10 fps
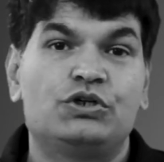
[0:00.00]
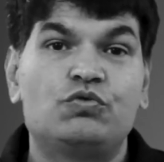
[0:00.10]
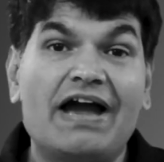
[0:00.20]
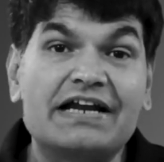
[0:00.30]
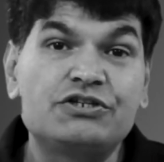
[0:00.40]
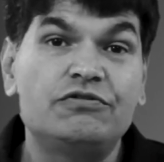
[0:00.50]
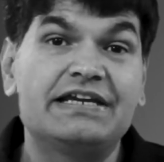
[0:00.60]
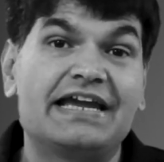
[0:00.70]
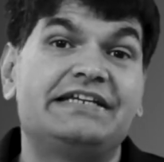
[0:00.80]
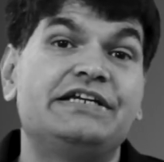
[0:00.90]
to actually
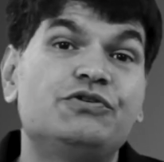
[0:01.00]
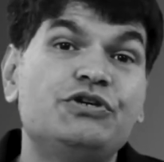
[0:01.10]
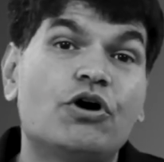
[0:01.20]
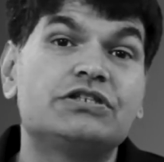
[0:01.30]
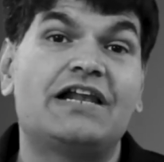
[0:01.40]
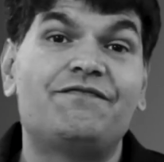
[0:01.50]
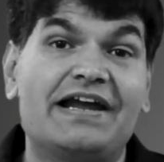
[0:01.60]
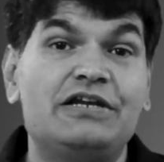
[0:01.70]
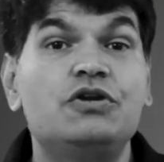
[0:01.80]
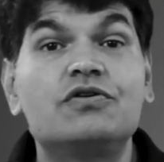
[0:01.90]
get into yourself
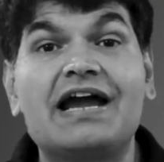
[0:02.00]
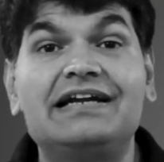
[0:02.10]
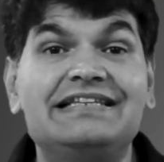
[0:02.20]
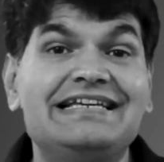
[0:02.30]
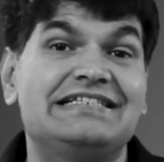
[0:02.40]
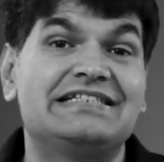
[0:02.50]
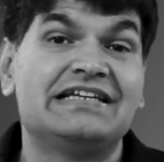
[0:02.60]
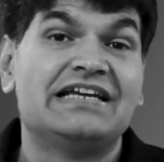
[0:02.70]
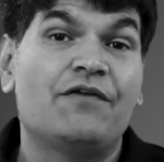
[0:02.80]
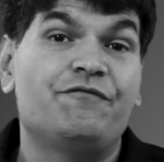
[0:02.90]
and look at these
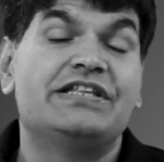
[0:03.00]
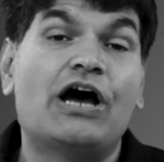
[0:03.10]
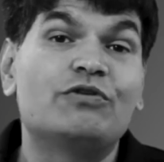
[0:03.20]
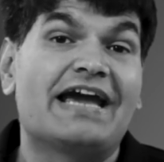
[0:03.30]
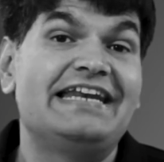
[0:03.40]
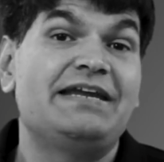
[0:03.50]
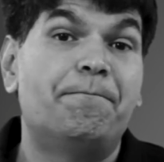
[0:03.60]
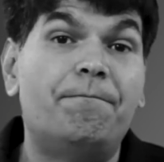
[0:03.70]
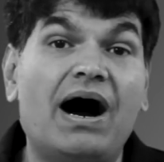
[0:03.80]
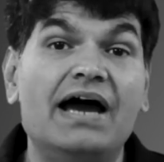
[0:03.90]
without any
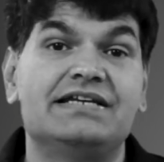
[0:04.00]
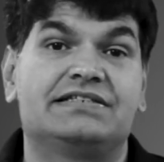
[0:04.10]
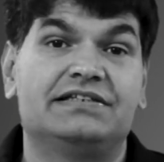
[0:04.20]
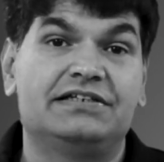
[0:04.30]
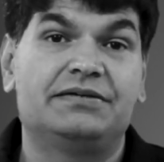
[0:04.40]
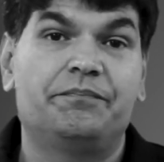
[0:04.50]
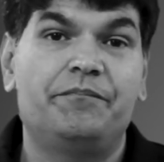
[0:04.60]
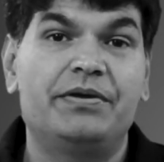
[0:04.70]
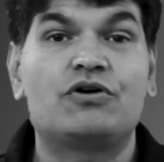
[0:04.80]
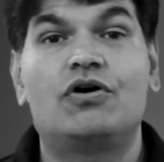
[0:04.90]
bias in
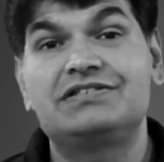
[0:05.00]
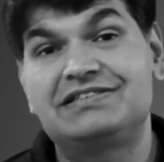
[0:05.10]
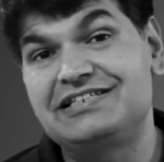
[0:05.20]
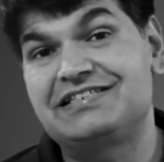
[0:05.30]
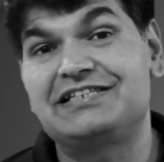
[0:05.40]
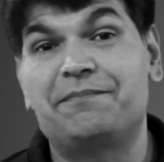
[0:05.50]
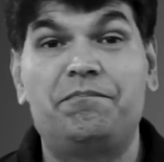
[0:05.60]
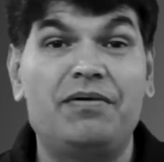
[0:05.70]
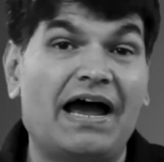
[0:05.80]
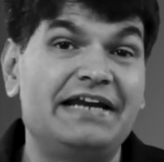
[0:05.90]
it, because this is a
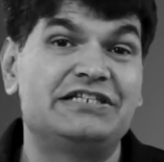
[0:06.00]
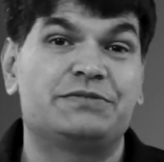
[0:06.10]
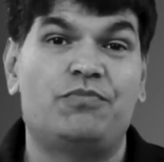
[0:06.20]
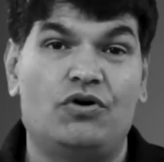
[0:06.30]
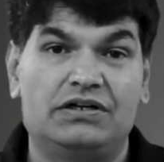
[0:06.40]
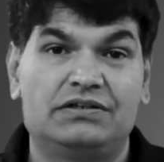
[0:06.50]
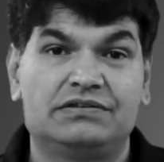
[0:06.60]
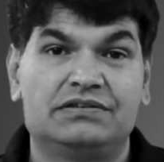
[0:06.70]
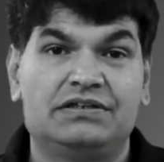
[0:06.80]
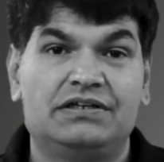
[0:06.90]
blind spot.
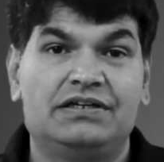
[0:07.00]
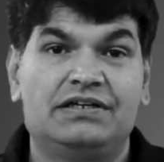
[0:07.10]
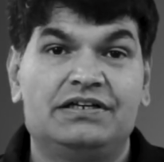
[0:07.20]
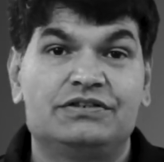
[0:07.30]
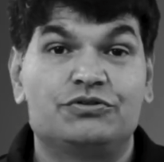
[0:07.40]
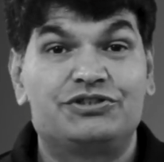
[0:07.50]
So